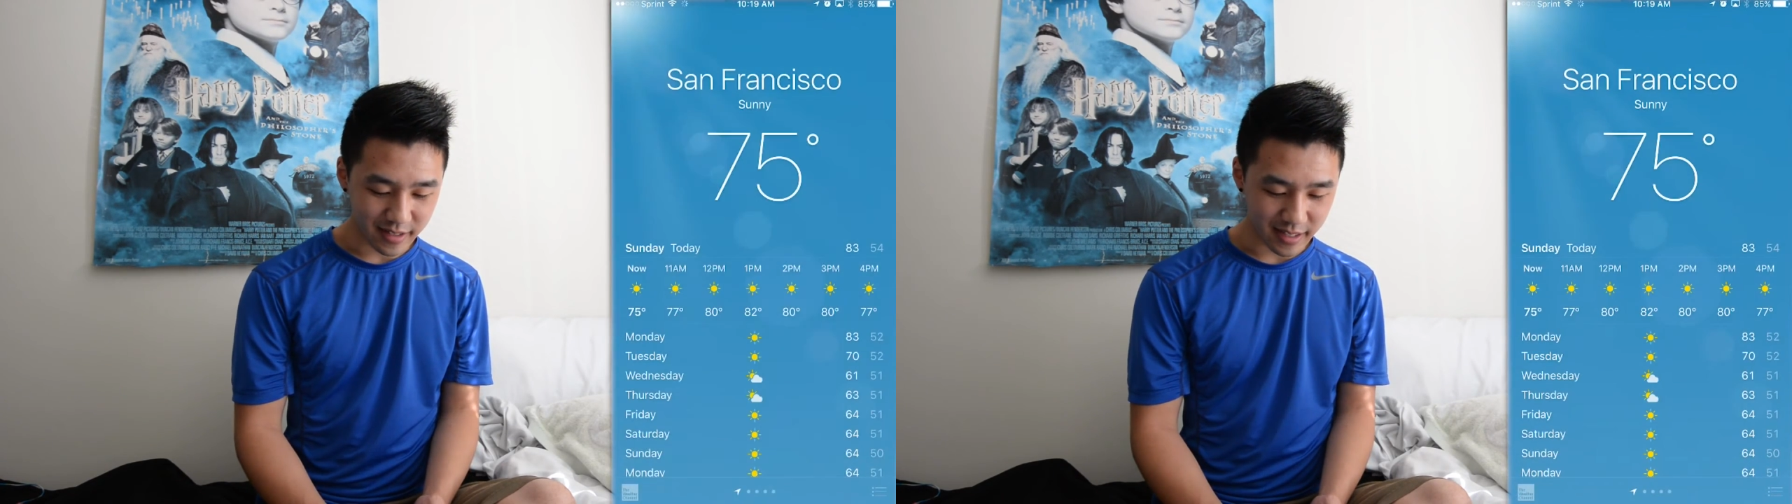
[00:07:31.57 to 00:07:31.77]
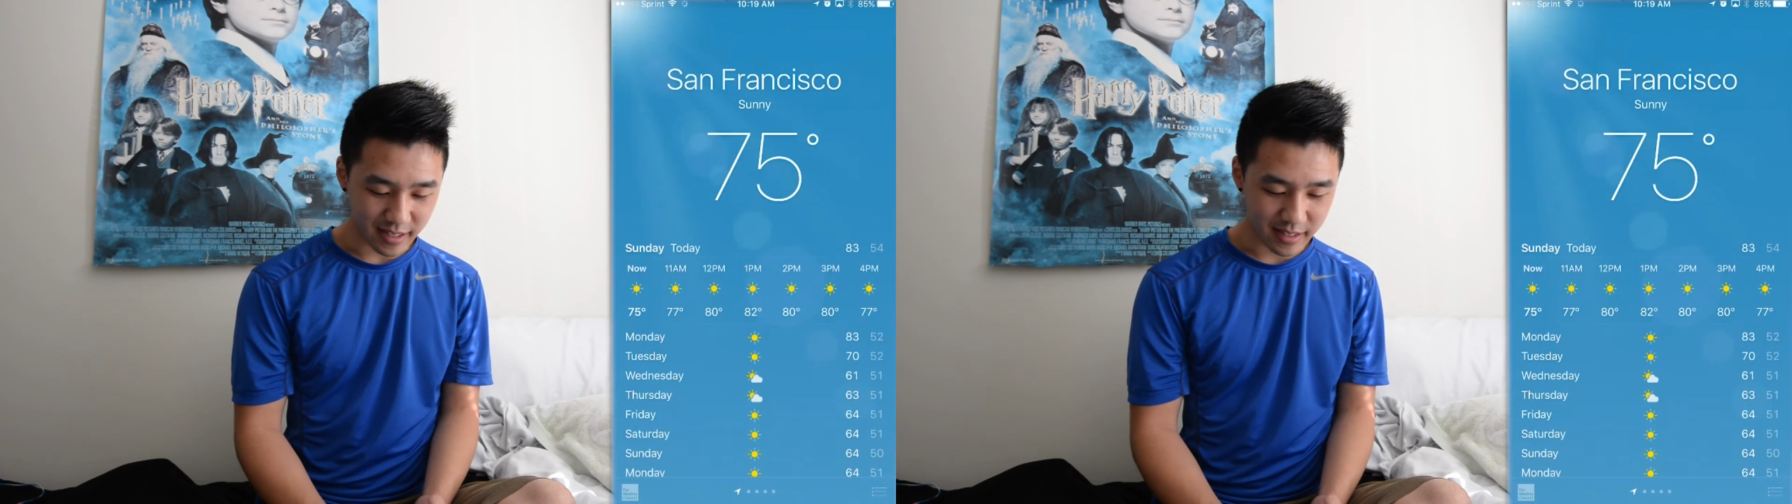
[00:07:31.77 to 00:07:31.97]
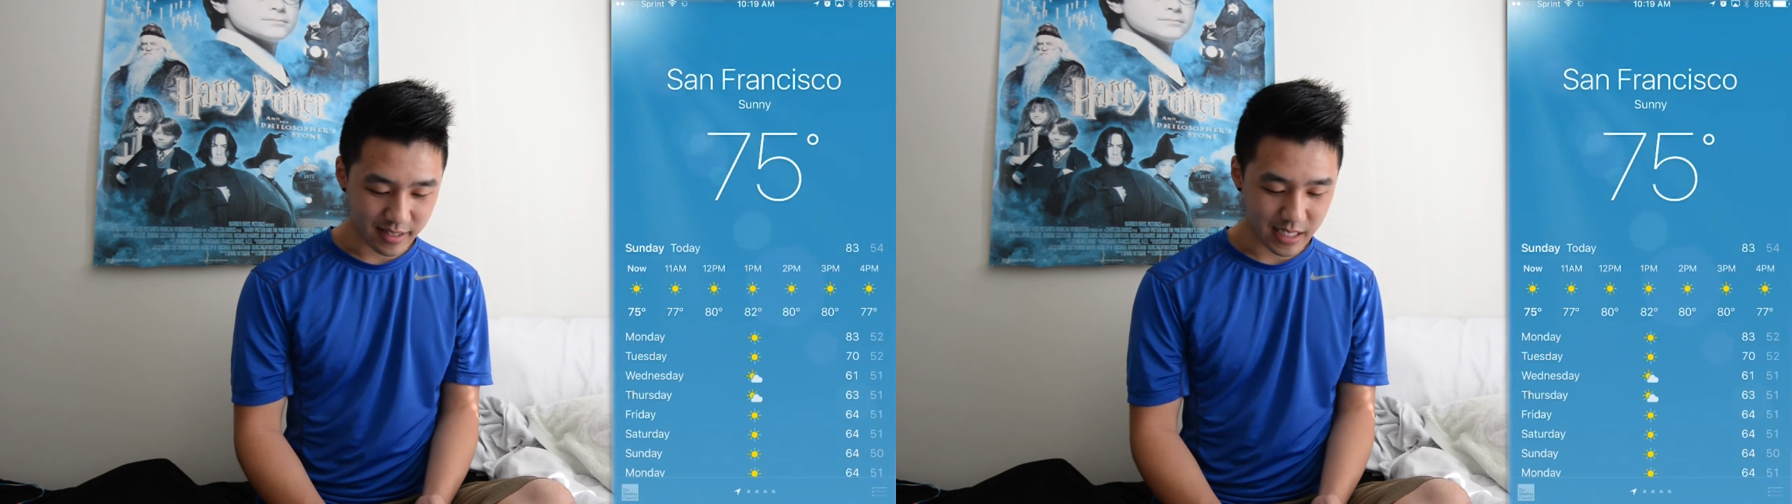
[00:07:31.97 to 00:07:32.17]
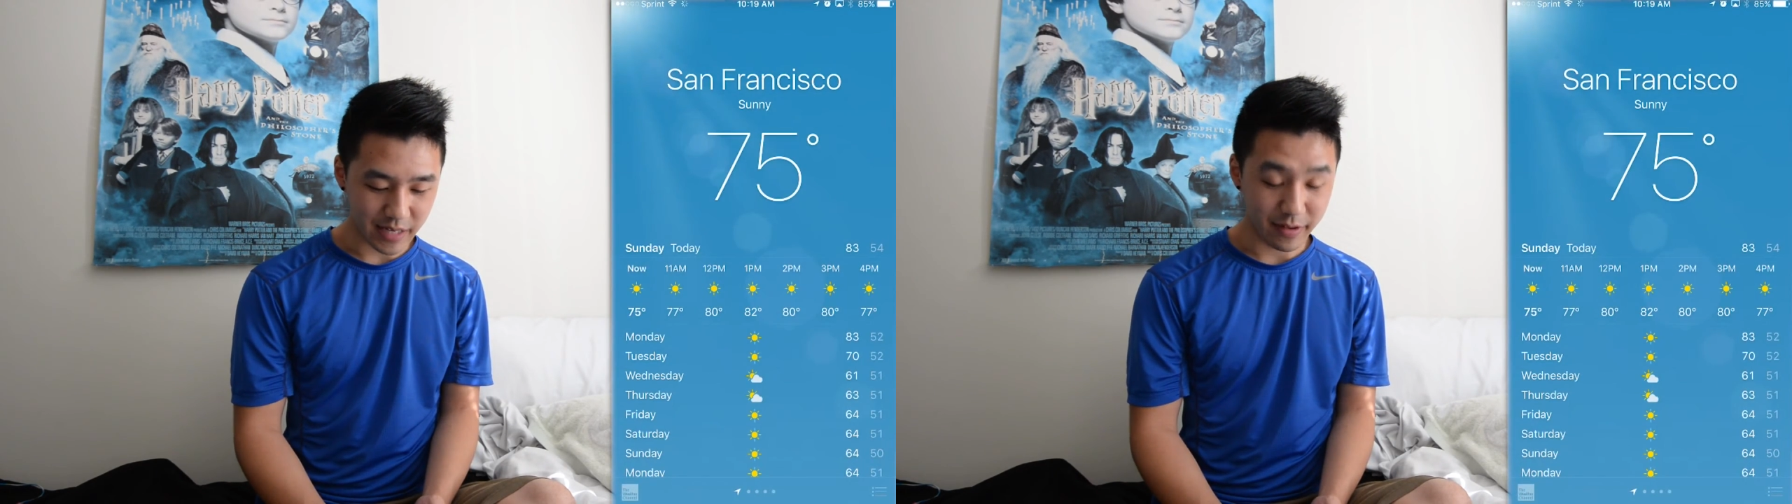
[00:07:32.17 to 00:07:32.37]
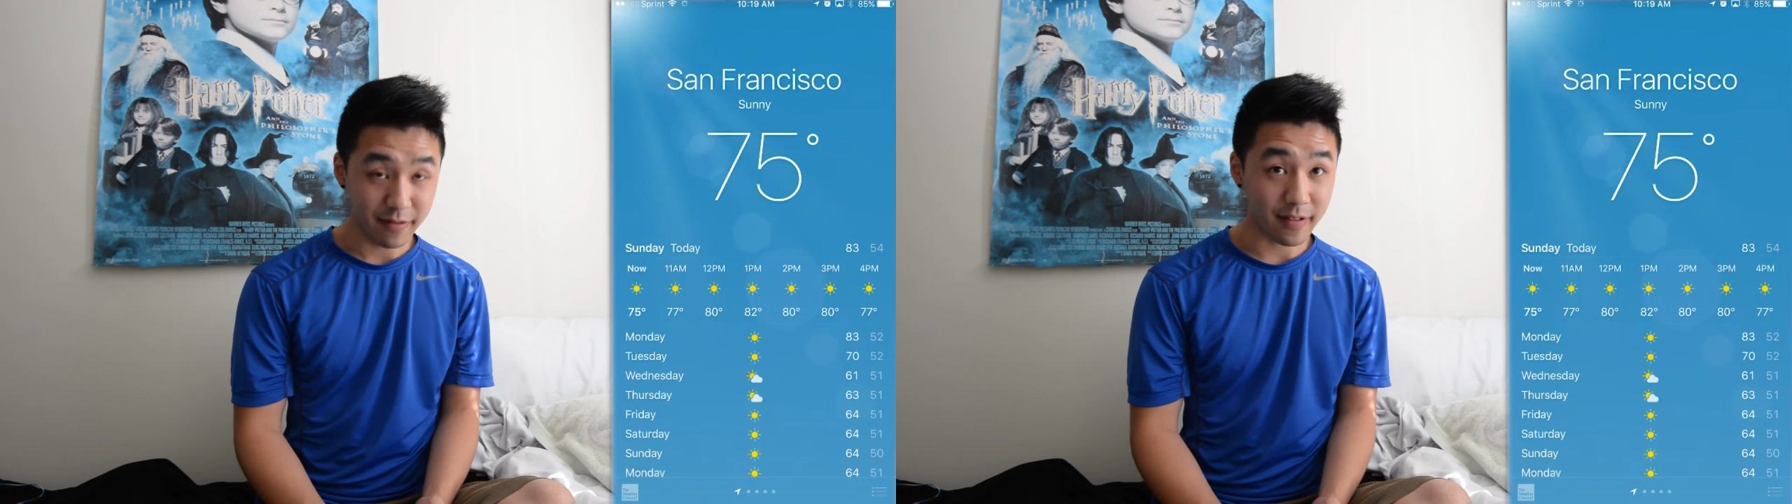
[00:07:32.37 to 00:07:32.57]
is
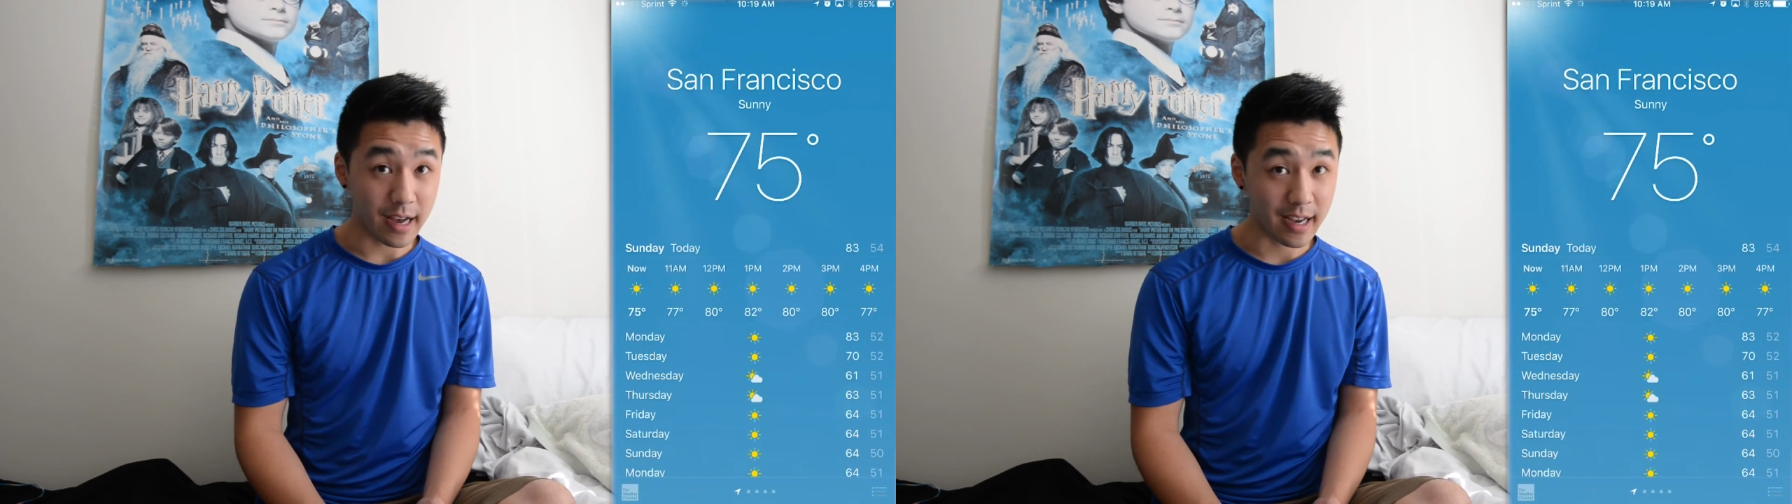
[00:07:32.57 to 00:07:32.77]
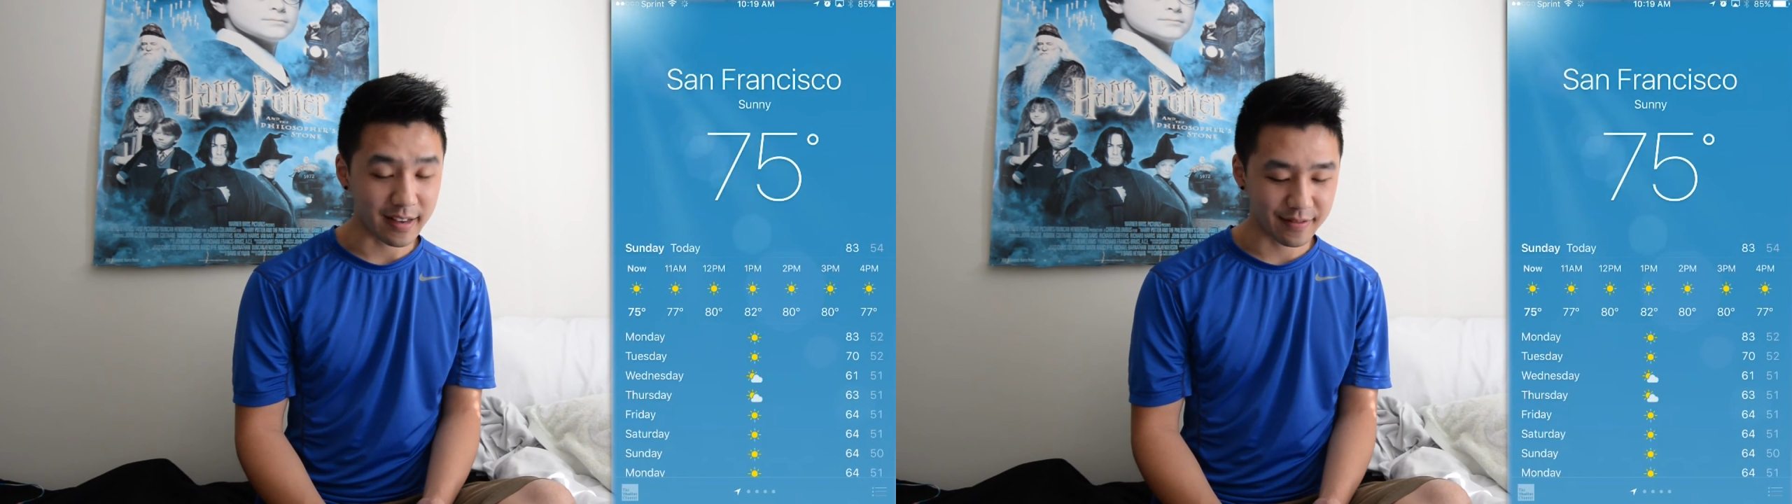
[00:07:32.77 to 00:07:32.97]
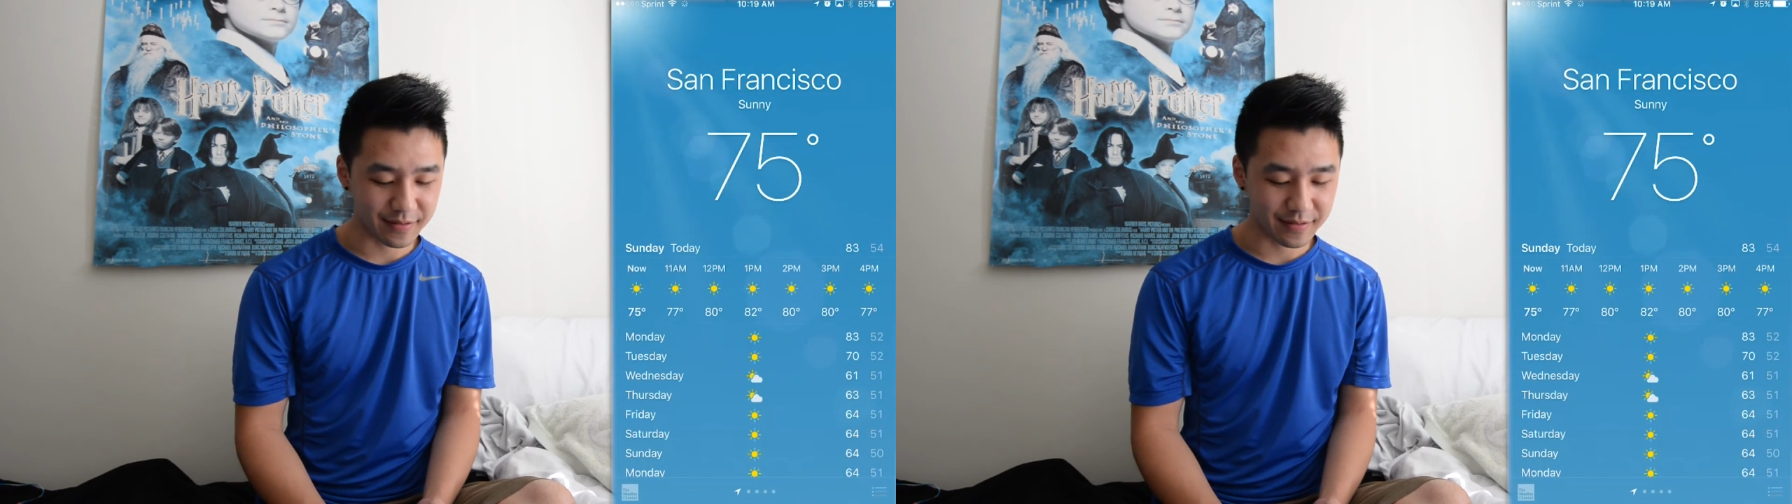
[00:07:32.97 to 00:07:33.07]
75.